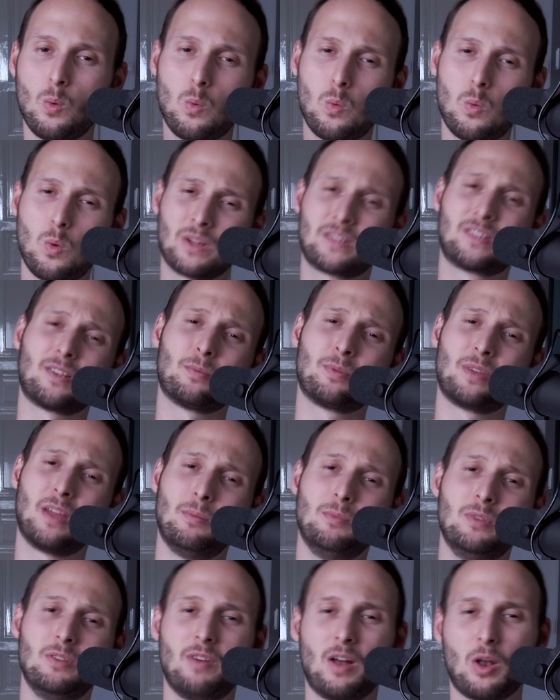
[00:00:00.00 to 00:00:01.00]
What's up,
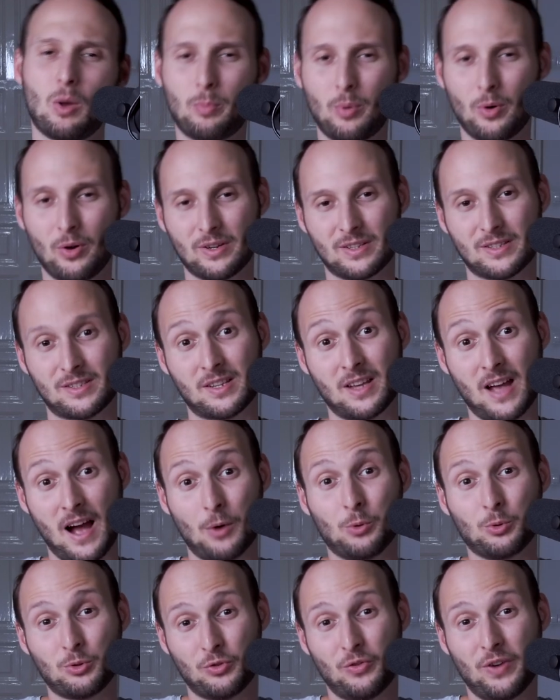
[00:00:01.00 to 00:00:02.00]
game developers?
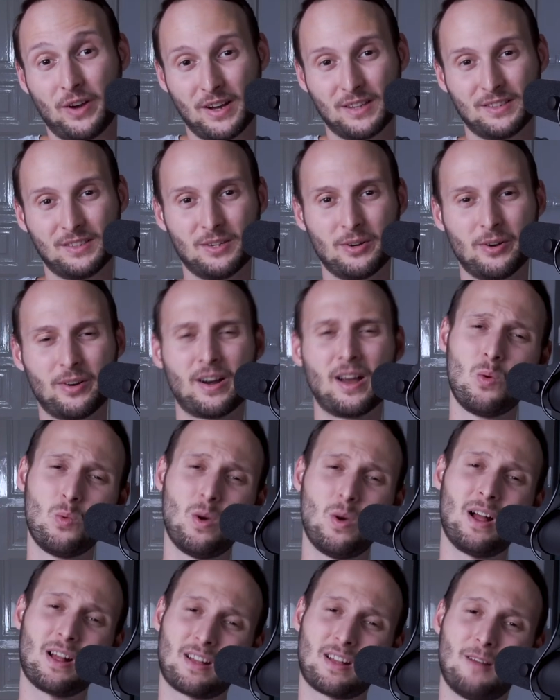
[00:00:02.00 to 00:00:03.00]
CouchFerret here.
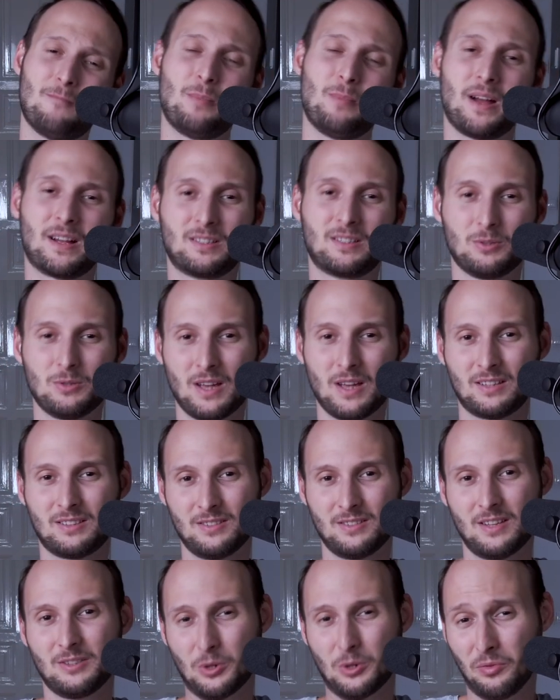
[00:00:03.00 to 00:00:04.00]
Welcome back to yet
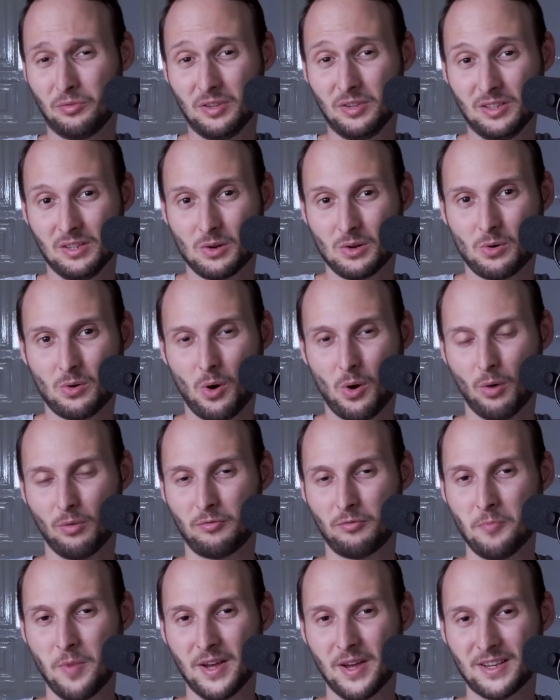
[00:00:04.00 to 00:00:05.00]
another video
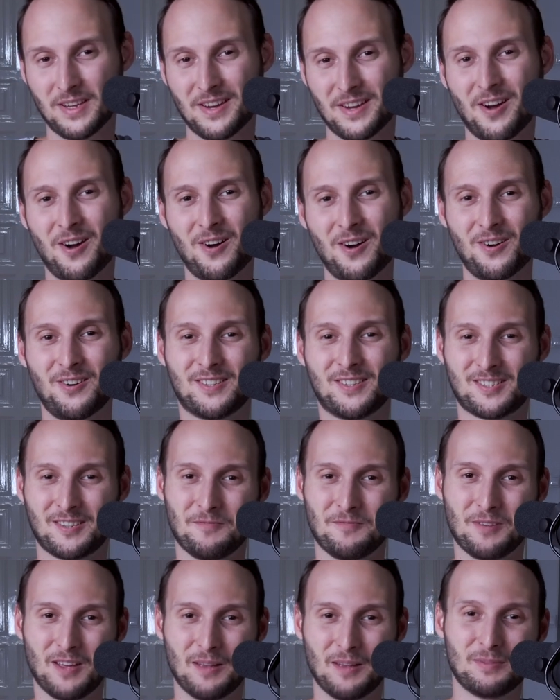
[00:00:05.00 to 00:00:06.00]
of making
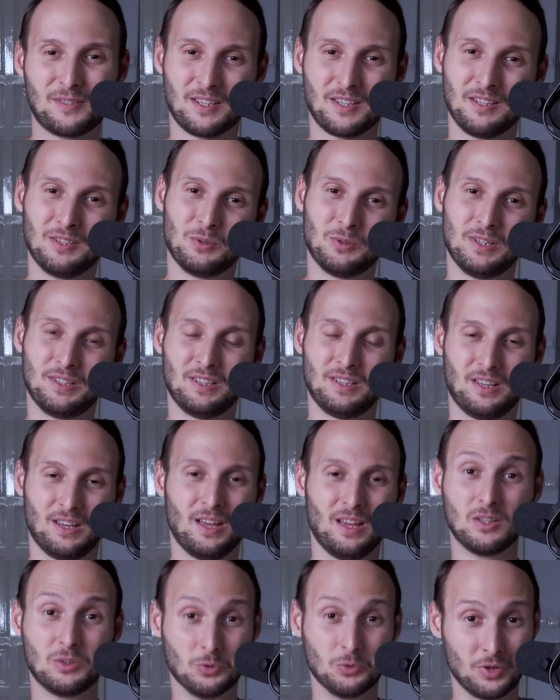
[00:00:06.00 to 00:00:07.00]
awesome games in Unity.
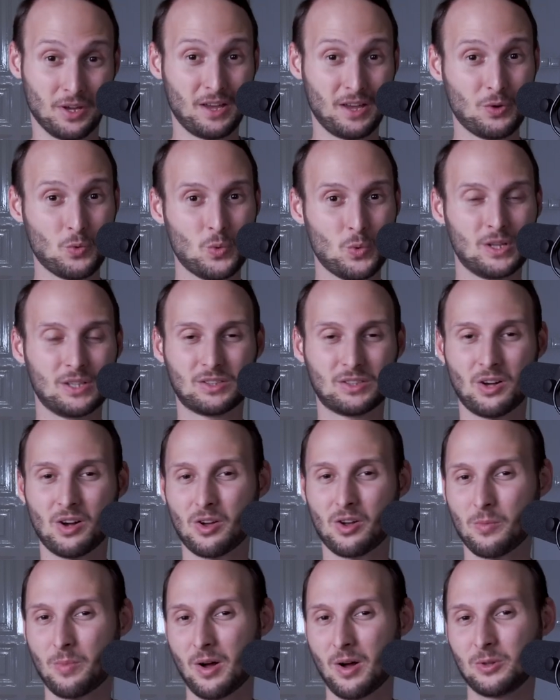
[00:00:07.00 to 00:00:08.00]
Today we'll
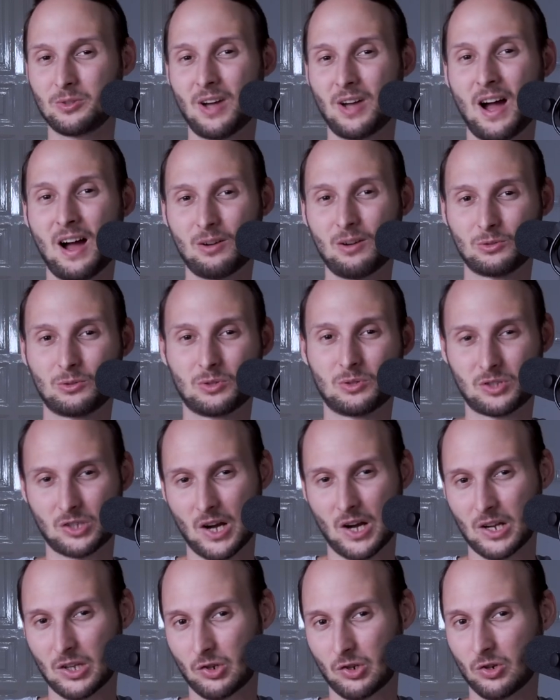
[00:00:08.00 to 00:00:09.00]
talk about how to
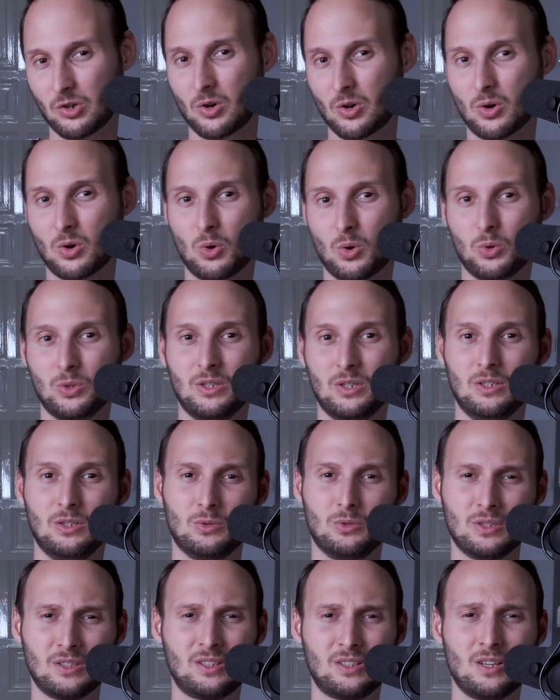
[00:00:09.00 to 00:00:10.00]
structure your code in
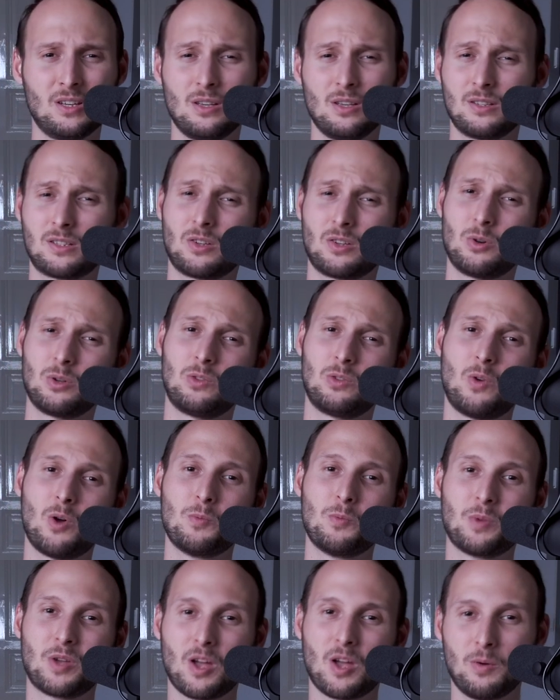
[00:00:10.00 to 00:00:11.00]
Unity so it
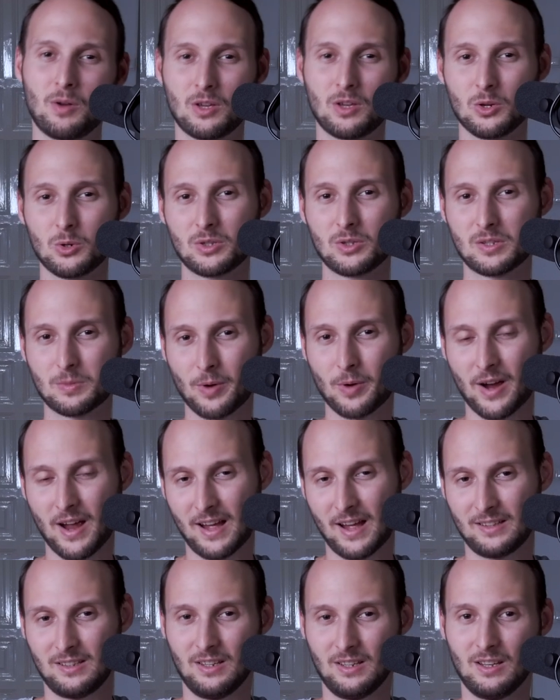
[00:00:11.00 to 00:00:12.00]
won't become a huge
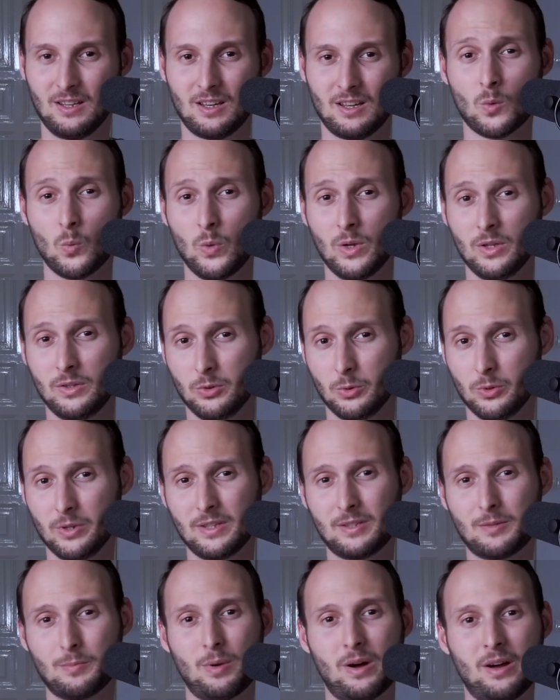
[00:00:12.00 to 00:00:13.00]
spaghetti. We'll do
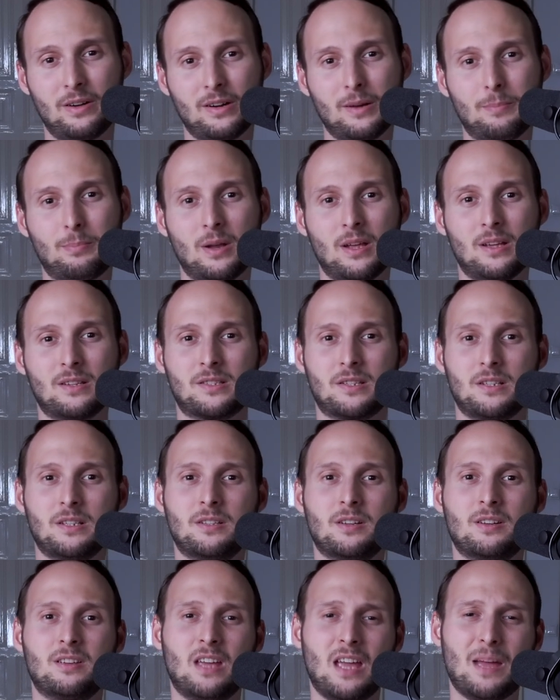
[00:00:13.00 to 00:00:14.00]
it by replacing
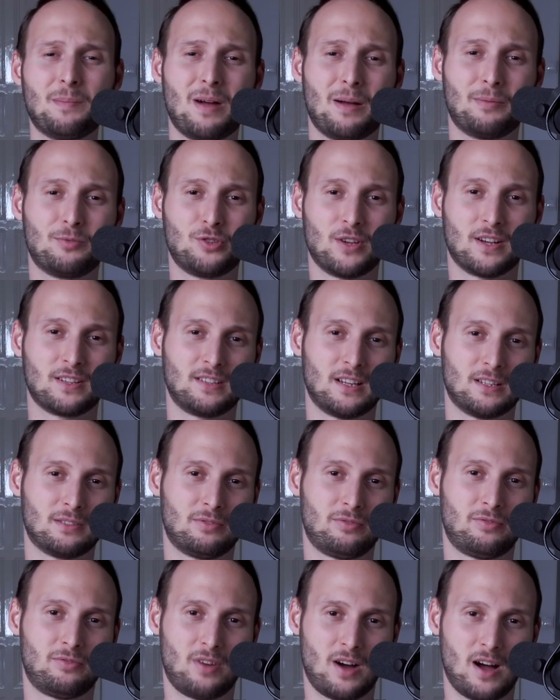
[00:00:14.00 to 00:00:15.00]
the
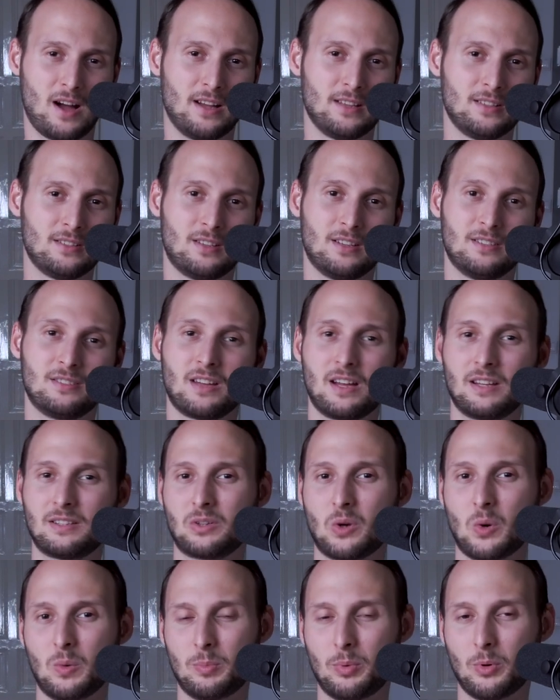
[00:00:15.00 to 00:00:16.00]
GameObject.Find and
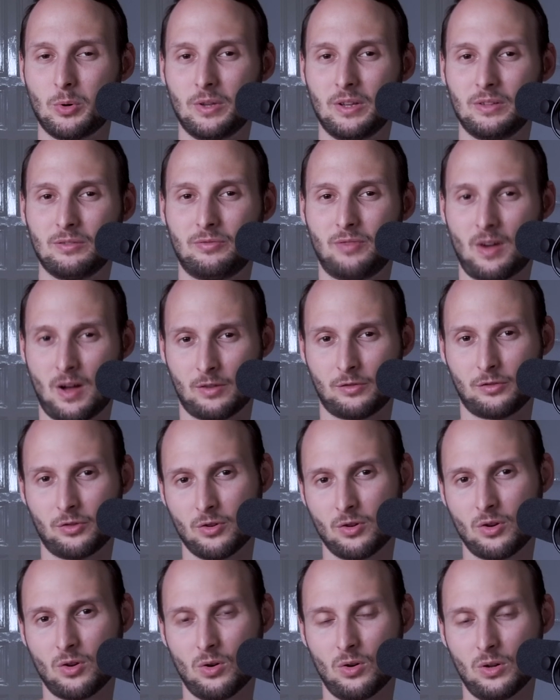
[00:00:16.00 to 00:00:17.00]
GetComponent
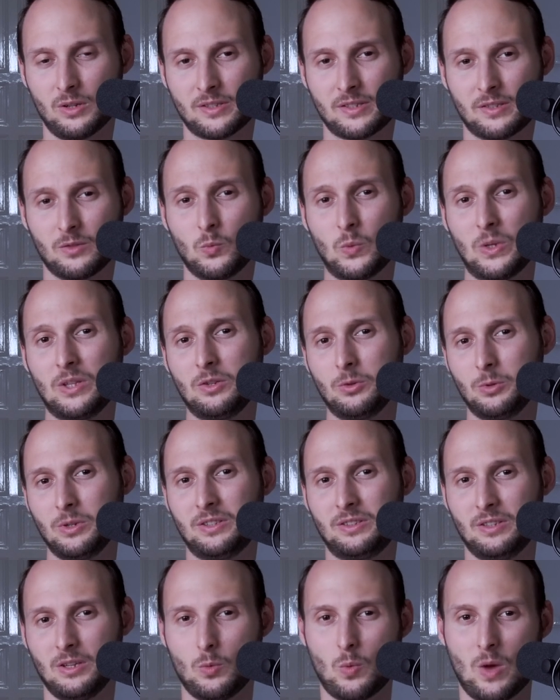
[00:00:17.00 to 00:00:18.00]
function calls with
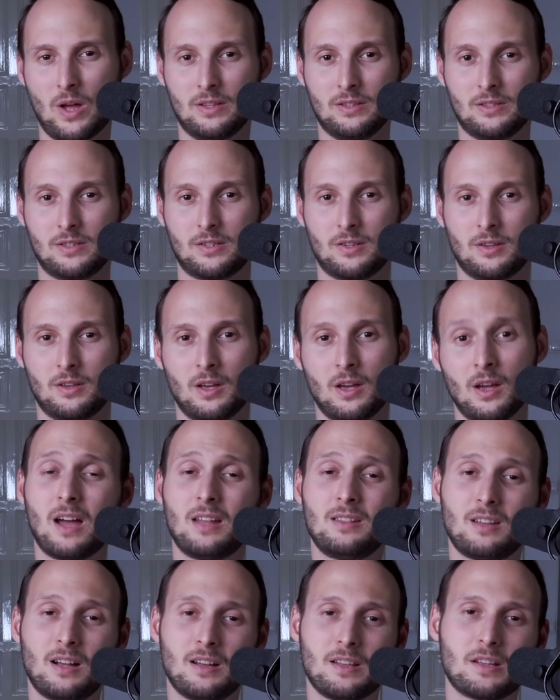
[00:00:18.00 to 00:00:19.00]
UnityEvents.
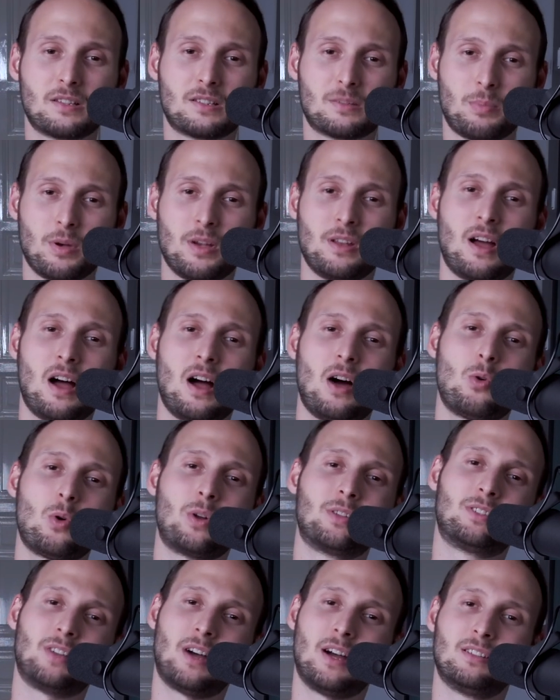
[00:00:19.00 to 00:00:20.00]
And I'll explain how
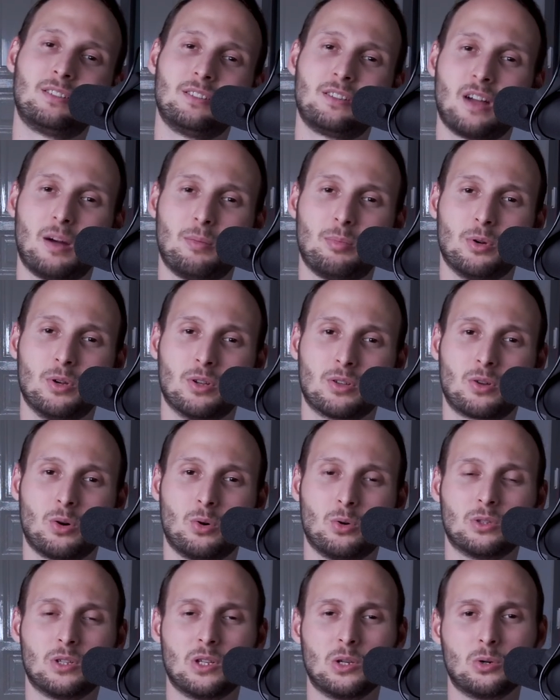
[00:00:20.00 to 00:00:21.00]
a tidy couple
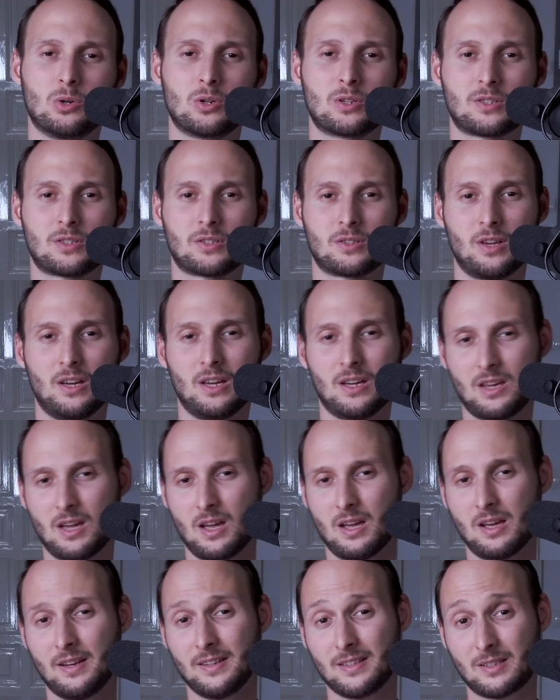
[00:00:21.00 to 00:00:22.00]
code looks,
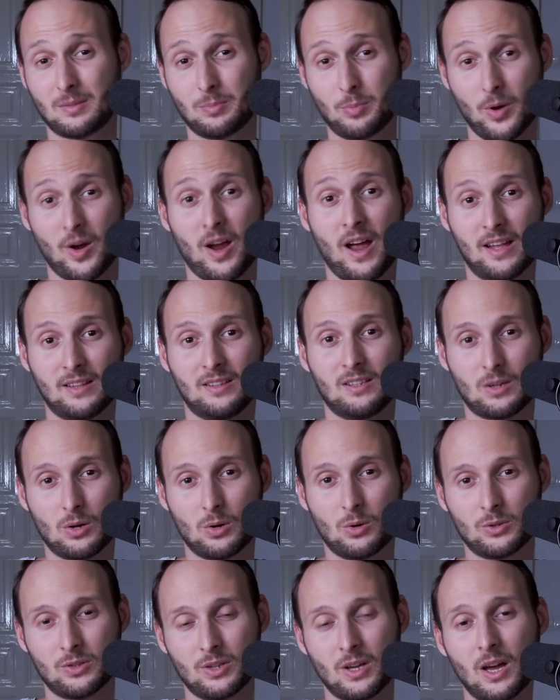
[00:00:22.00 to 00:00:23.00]
aka spaghetti
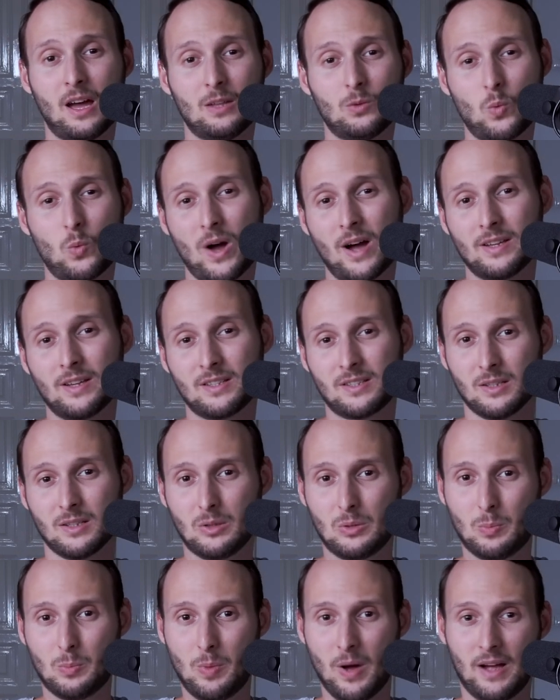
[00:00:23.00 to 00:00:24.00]
code, and why is
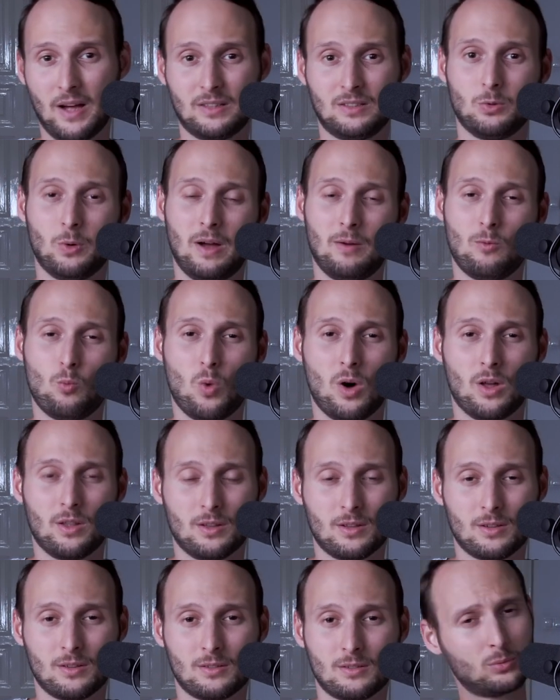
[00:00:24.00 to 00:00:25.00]
it bad to have
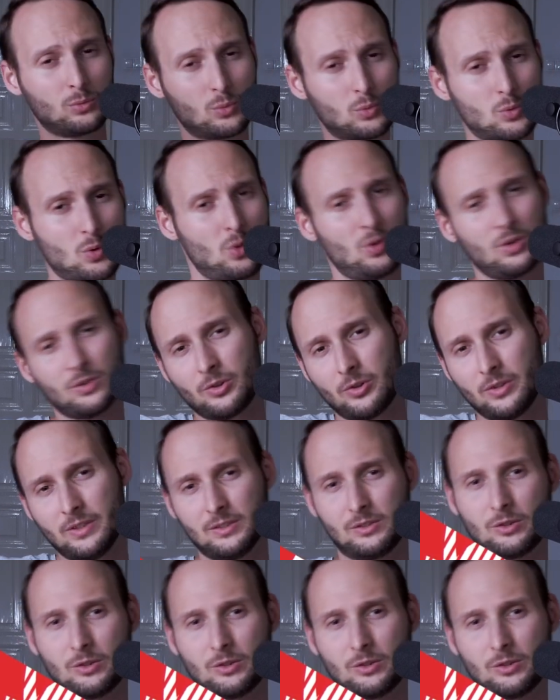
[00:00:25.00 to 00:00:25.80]
one. Roll the